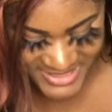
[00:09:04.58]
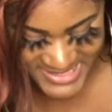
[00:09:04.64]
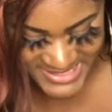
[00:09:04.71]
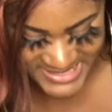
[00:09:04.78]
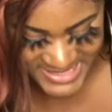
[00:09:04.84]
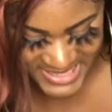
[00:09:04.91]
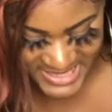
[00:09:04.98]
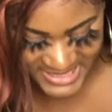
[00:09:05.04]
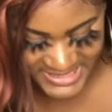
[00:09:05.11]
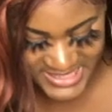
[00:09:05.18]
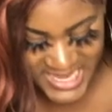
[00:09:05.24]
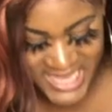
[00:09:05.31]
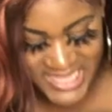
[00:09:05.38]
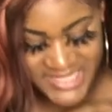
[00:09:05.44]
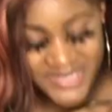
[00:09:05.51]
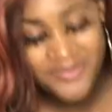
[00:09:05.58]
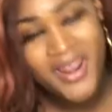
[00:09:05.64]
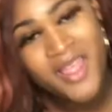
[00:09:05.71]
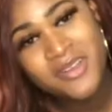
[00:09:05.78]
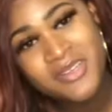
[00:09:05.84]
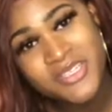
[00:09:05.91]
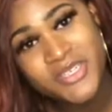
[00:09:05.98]
6,
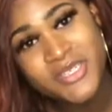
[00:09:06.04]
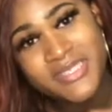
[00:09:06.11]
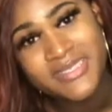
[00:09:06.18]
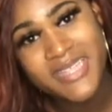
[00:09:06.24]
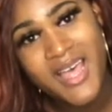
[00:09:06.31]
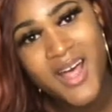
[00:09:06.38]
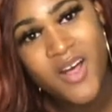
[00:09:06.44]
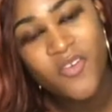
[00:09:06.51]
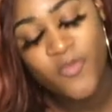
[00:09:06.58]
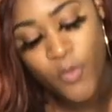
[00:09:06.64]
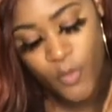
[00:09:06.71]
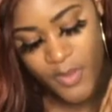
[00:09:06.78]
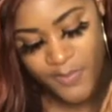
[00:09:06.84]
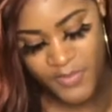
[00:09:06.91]
surround yourself with